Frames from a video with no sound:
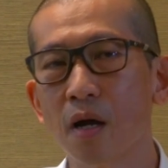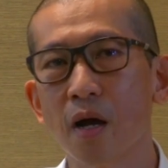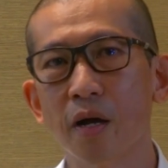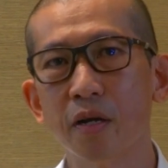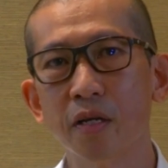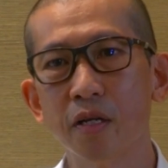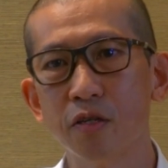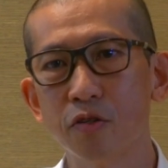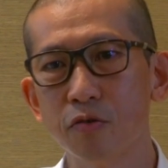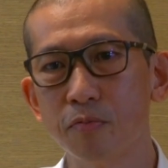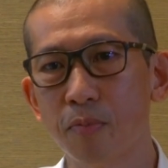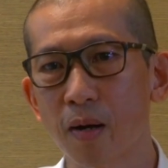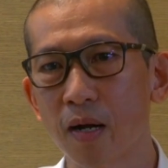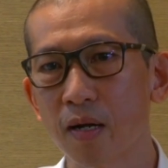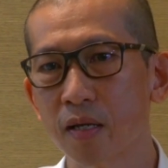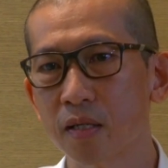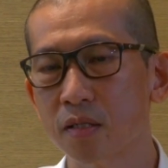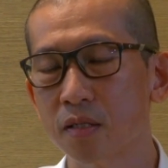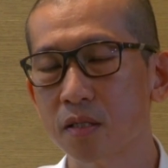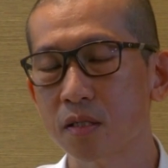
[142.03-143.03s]
I need to
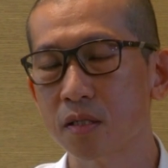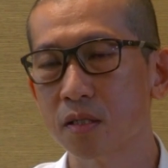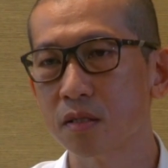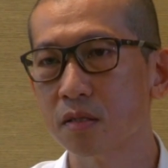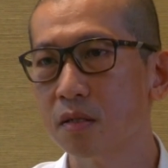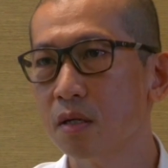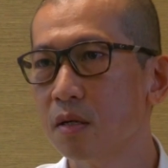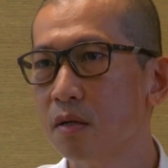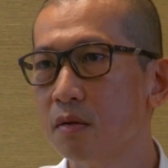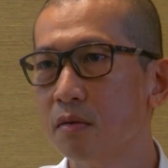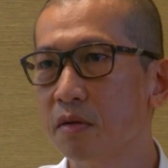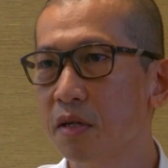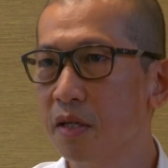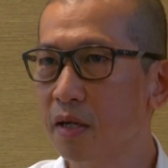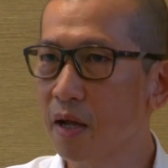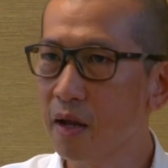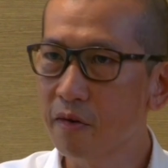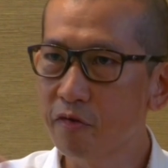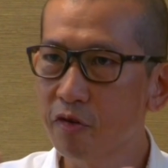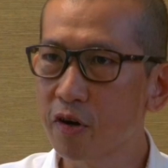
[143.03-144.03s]
balance
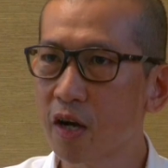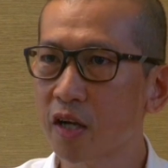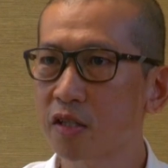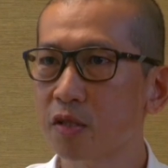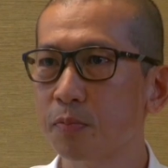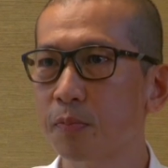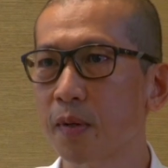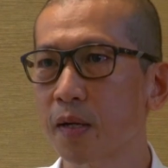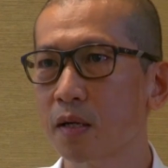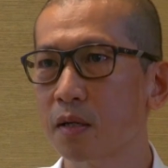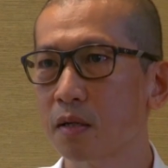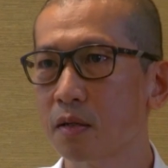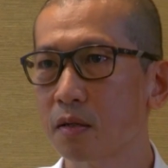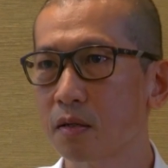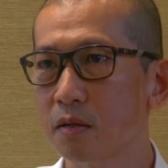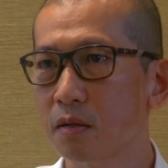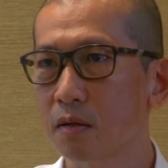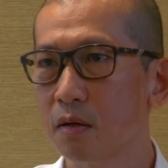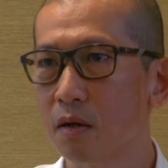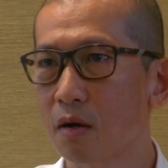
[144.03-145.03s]
in every aspect
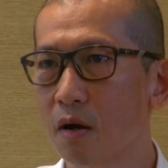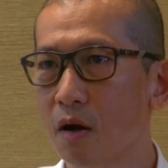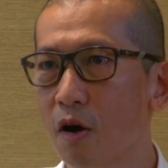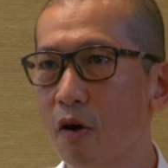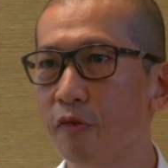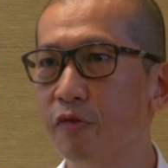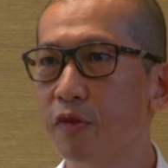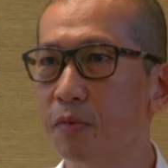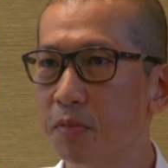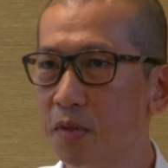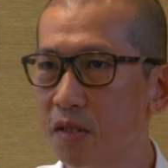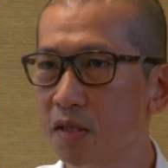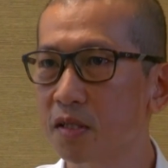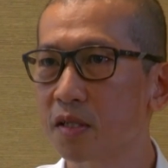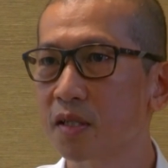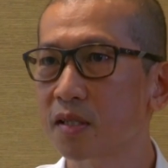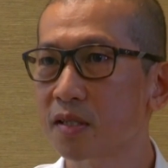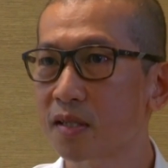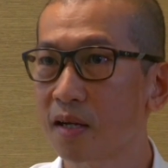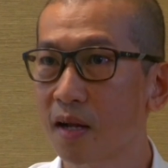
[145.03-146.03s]
of the
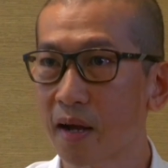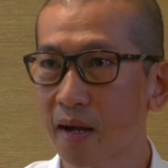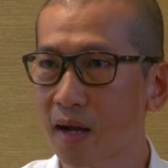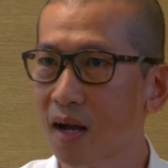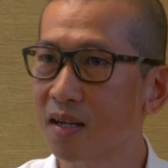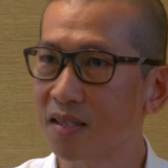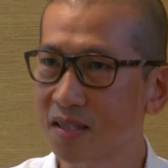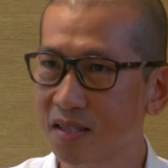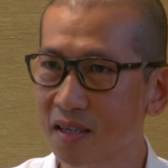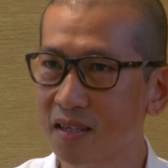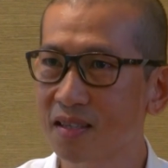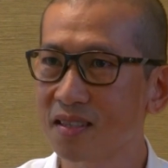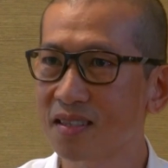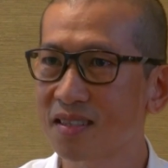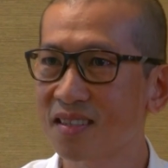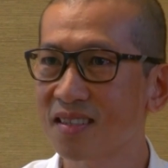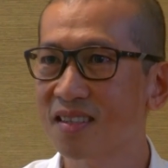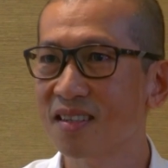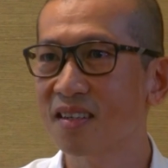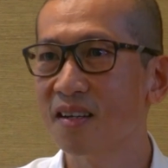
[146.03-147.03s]
business, like I said,
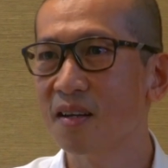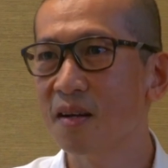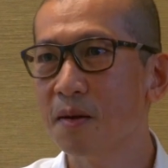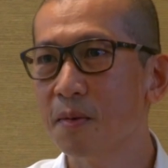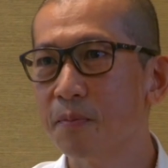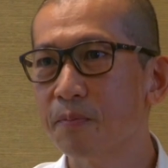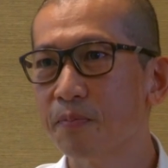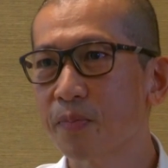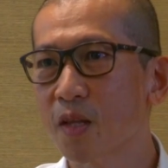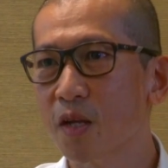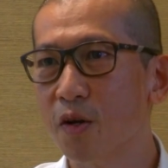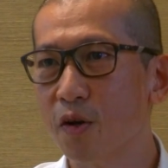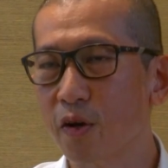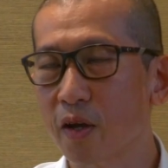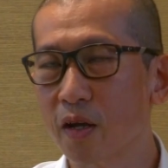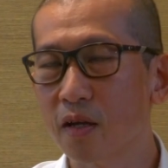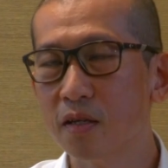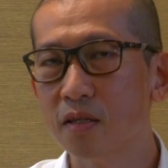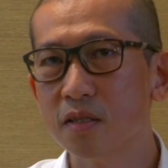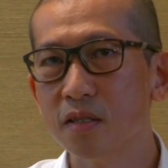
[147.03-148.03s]

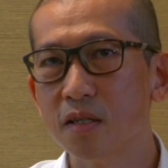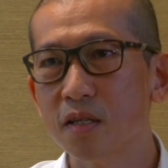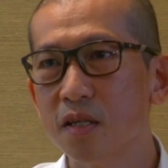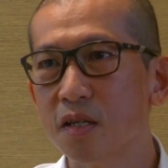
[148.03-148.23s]
okay?